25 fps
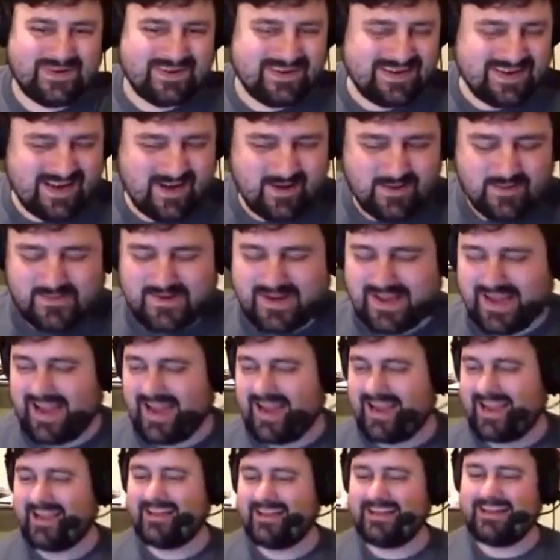
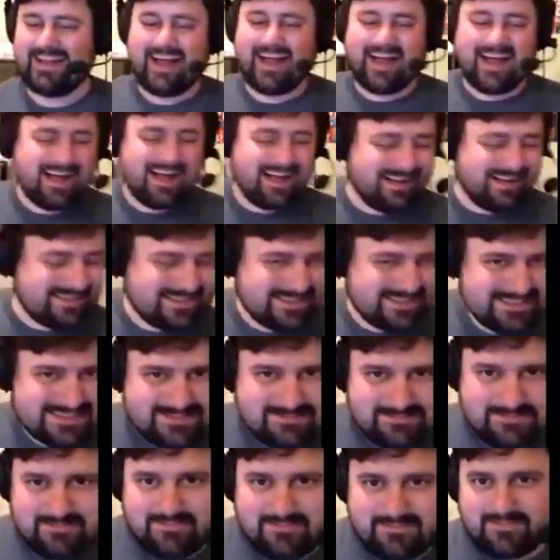Okay, guys.
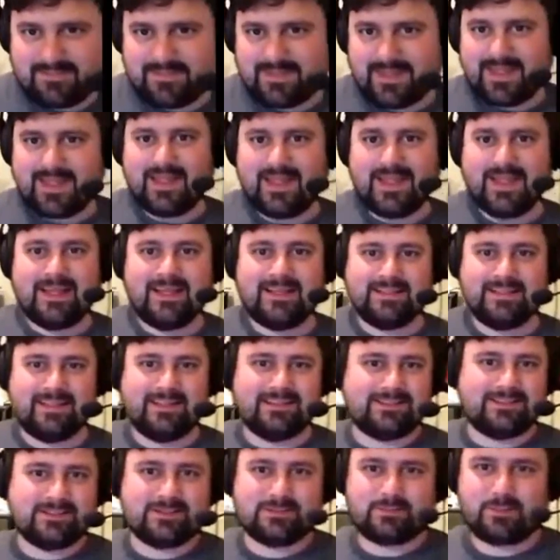
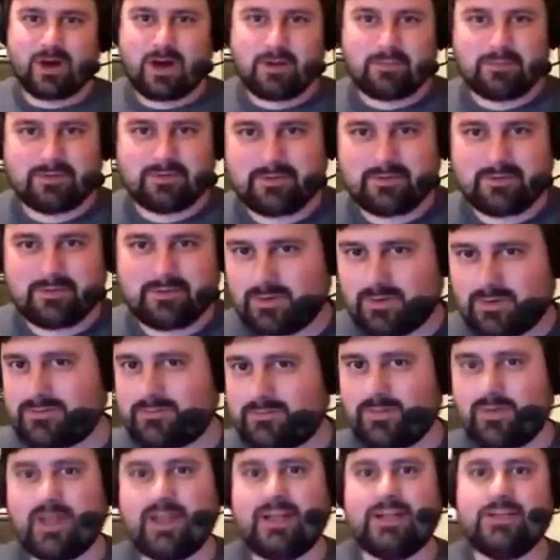This has probably been the most
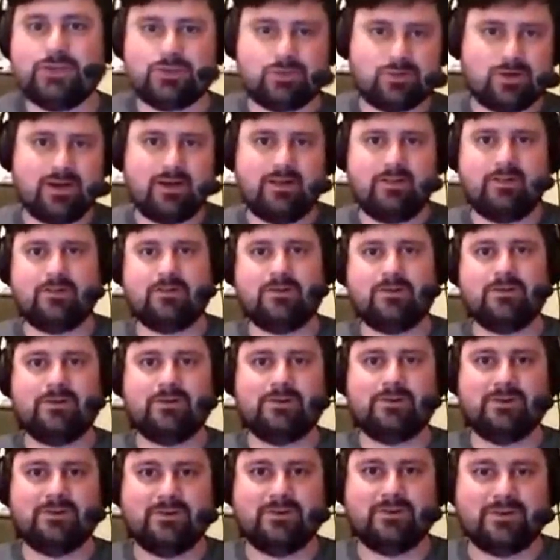played
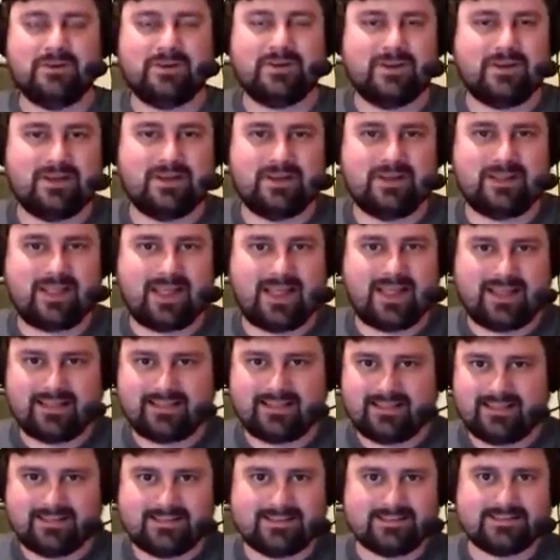trailer.
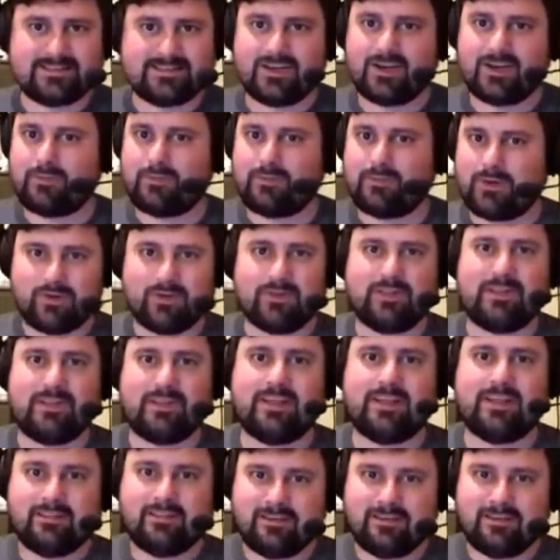This is going to be really
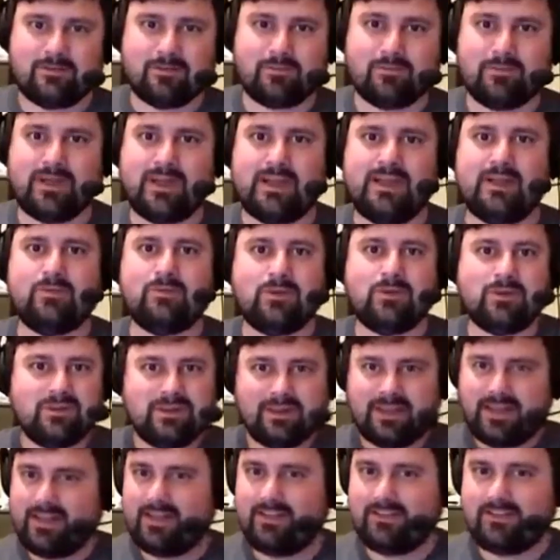easy for me, really
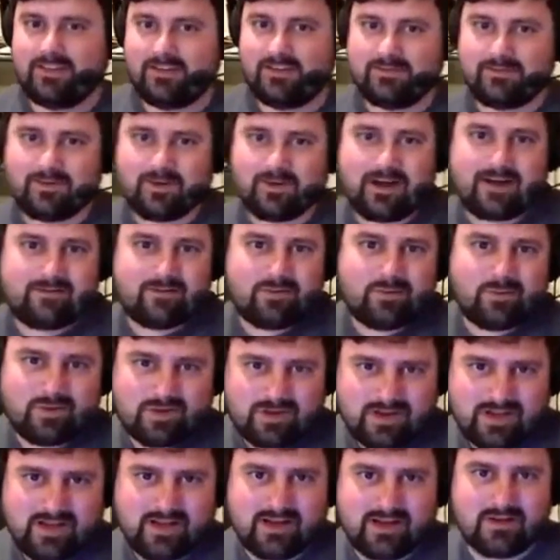easy for everyone
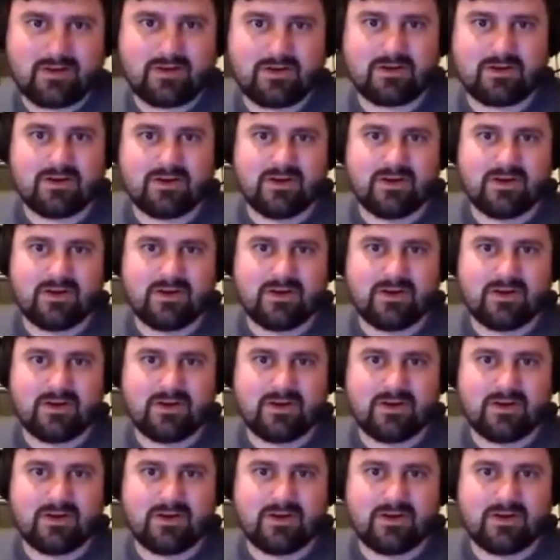here.